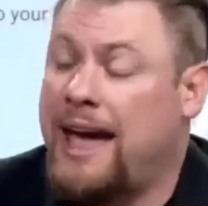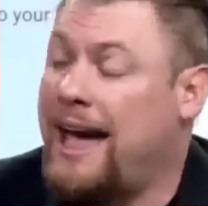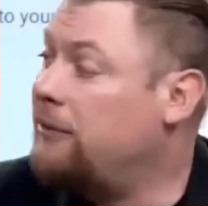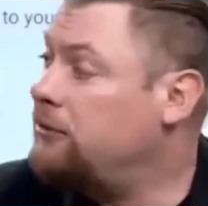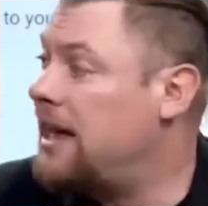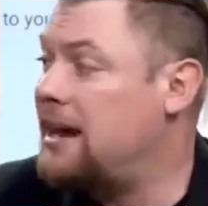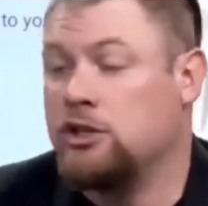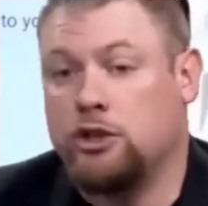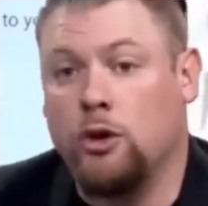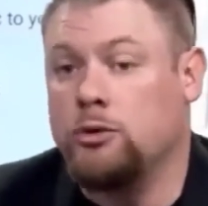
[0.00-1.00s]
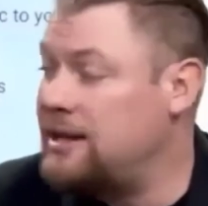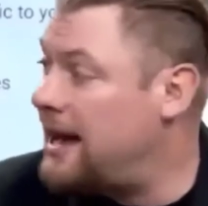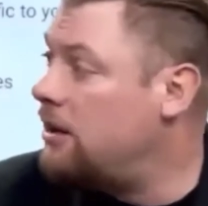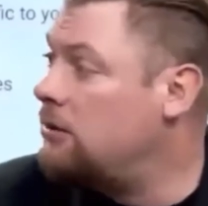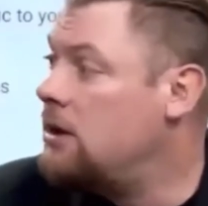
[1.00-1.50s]
After that, it slows
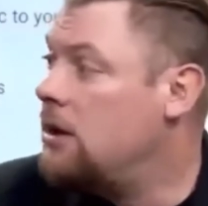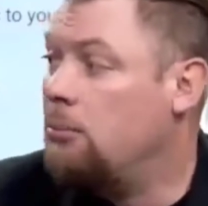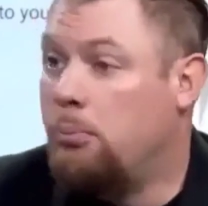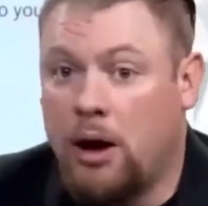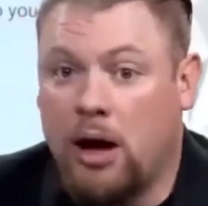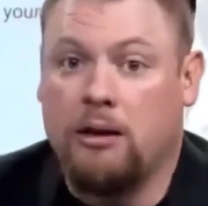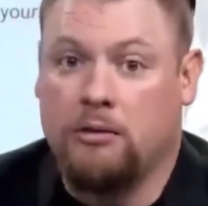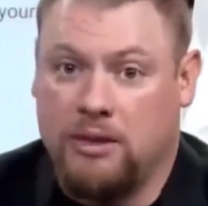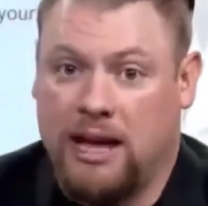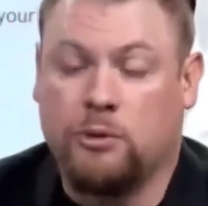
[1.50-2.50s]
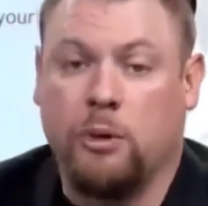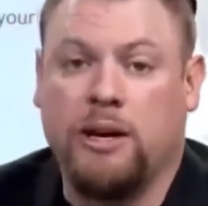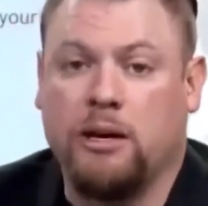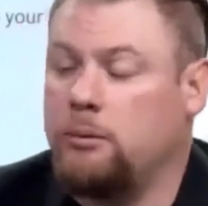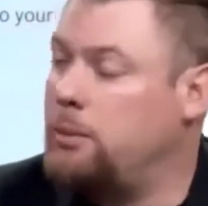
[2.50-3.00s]
down. But that's what we
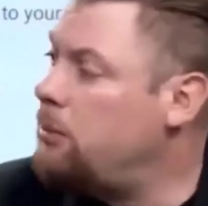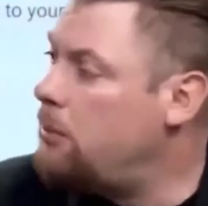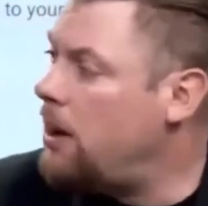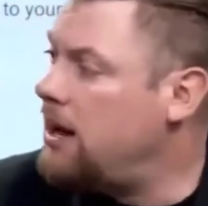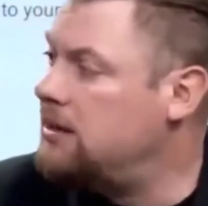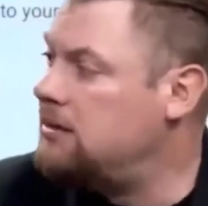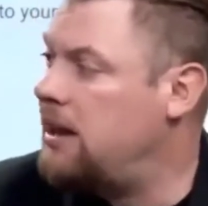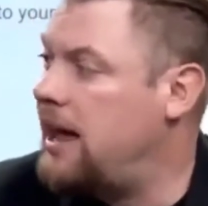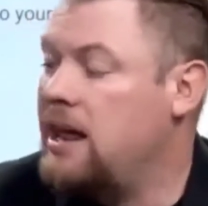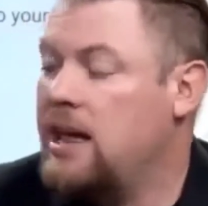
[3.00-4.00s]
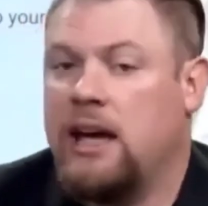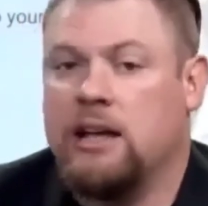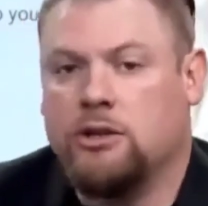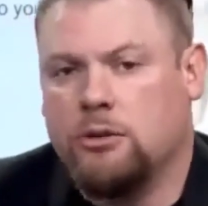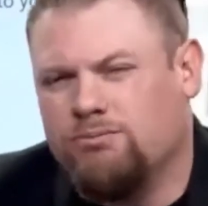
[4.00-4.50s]
can do. People buy into that. And
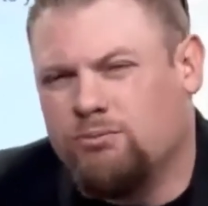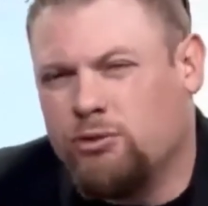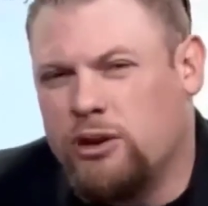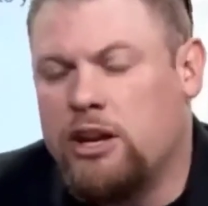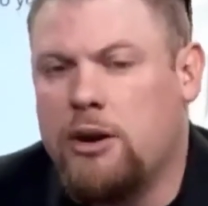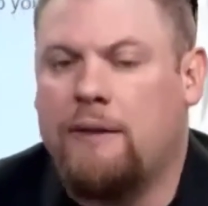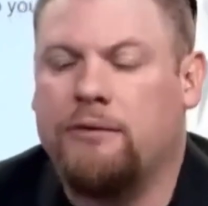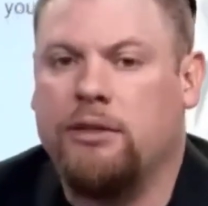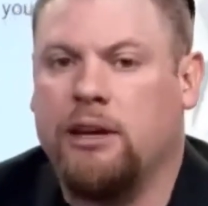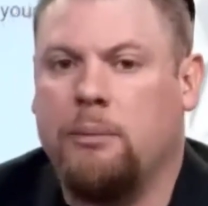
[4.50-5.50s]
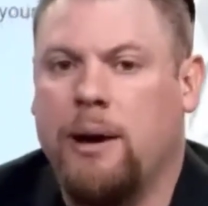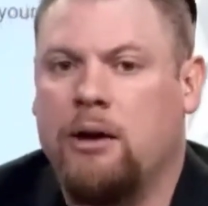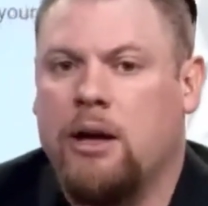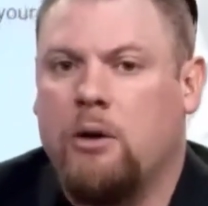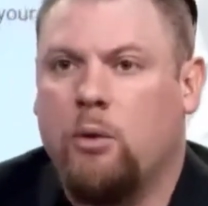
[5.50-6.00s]
so really you have to think about
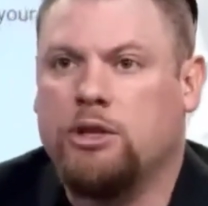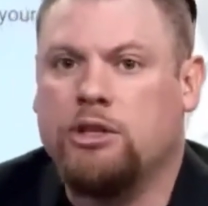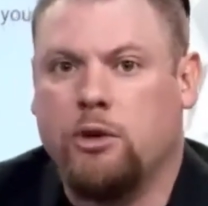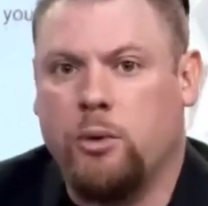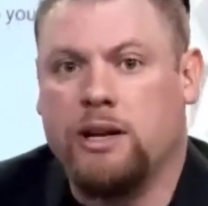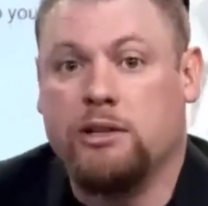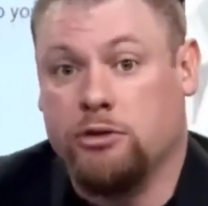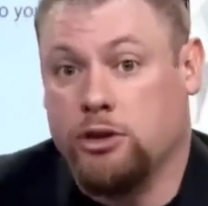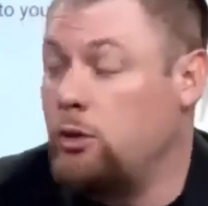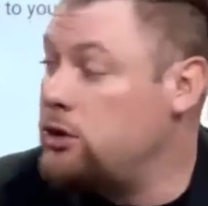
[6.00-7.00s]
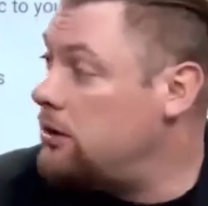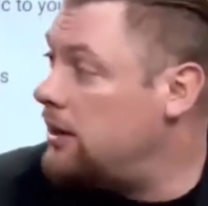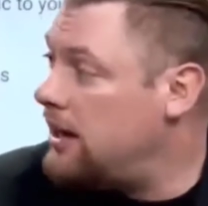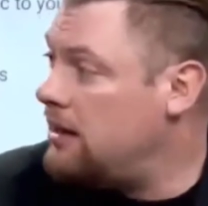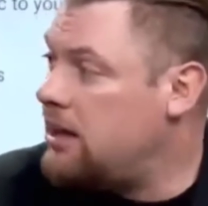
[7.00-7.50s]
what's the quickest result you can
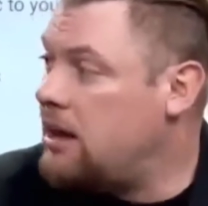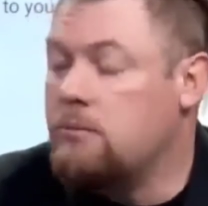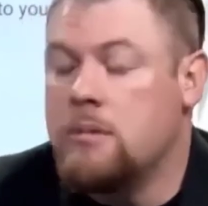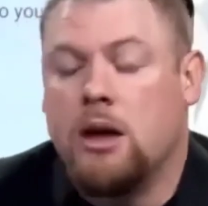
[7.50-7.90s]
get them.